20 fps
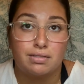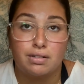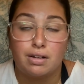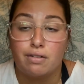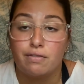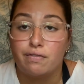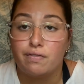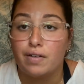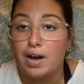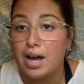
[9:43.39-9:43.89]
a
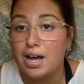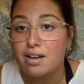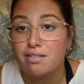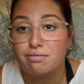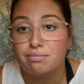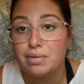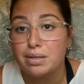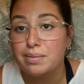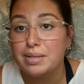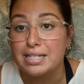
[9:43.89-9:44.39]

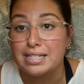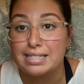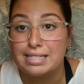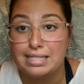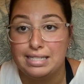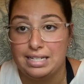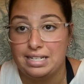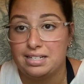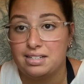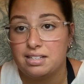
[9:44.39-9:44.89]
5, maybe a
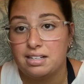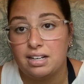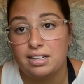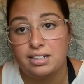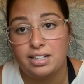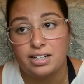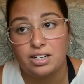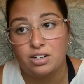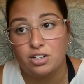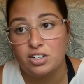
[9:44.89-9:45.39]
6 on
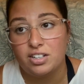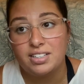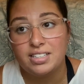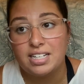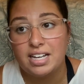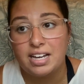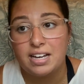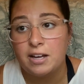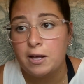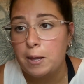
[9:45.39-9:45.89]
like a good day.